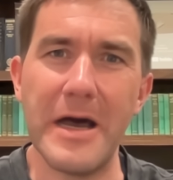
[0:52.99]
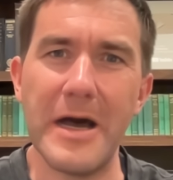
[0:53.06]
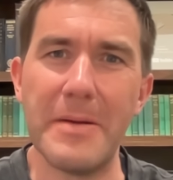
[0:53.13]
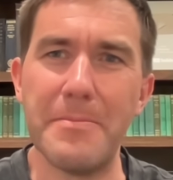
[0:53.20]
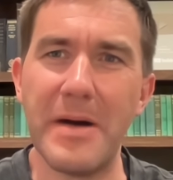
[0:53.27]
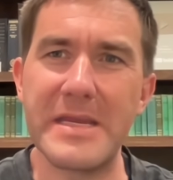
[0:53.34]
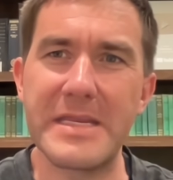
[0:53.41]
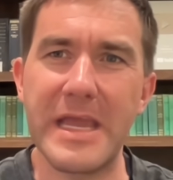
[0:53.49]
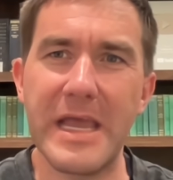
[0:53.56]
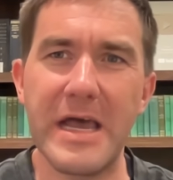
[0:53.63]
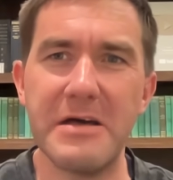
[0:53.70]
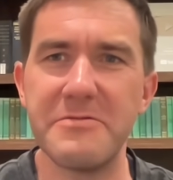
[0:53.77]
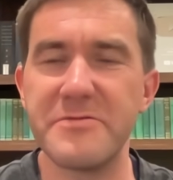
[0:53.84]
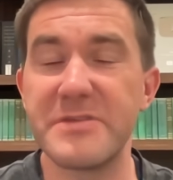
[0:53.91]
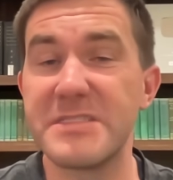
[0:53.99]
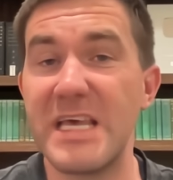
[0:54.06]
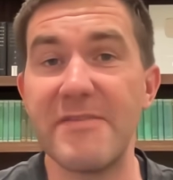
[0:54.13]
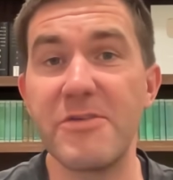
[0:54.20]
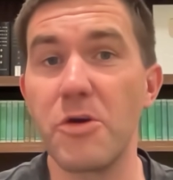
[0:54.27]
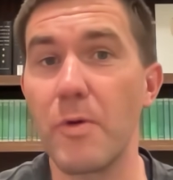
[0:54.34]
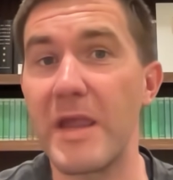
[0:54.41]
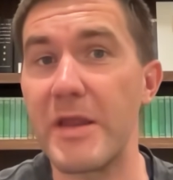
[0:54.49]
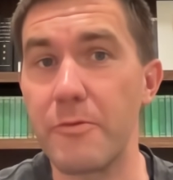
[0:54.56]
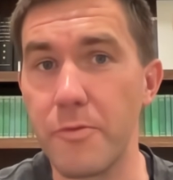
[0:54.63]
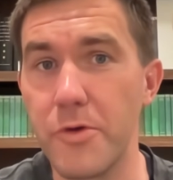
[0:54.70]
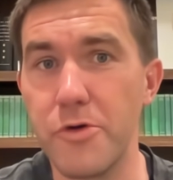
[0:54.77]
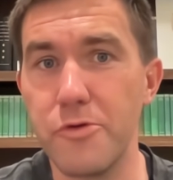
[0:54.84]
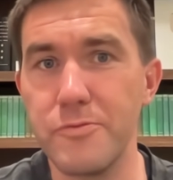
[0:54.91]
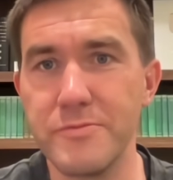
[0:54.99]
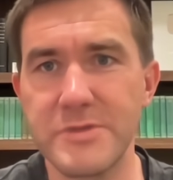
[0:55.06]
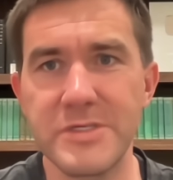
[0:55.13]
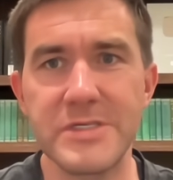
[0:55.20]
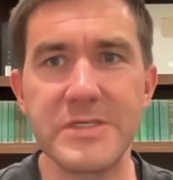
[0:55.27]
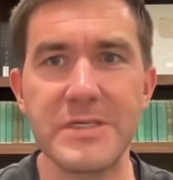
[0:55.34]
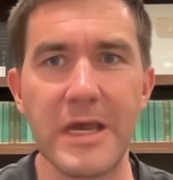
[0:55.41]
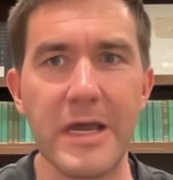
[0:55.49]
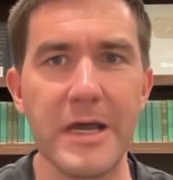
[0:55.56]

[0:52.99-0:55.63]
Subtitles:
might have 7 or 8 rooms,